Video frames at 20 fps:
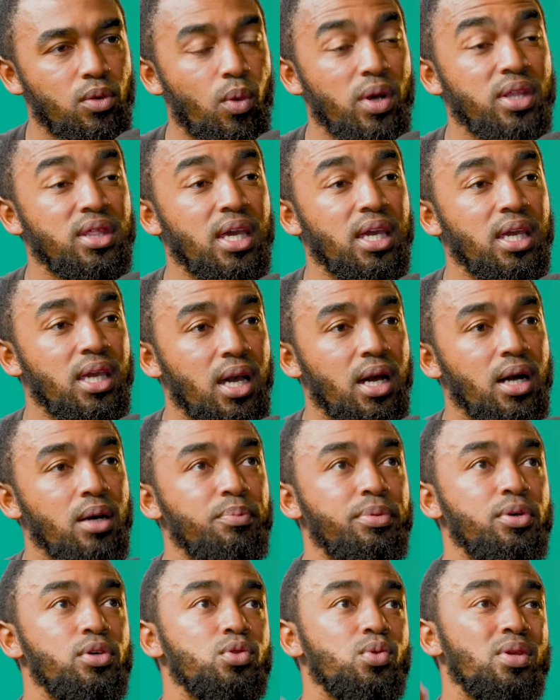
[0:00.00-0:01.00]
when they're young,
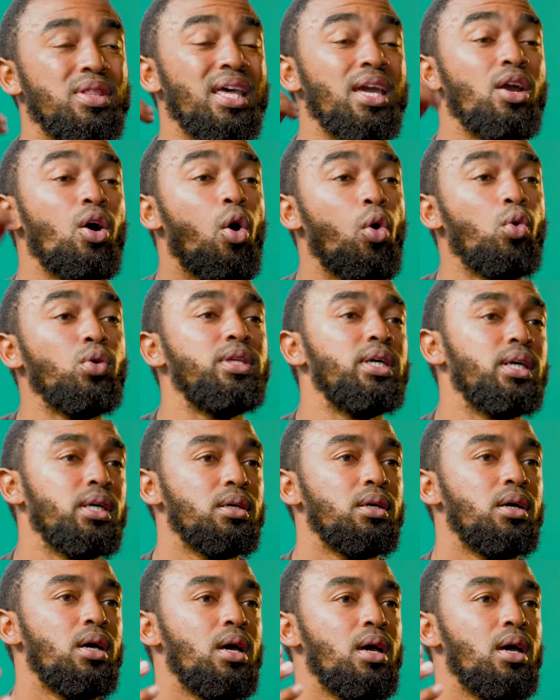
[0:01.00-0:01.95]
because when they're older,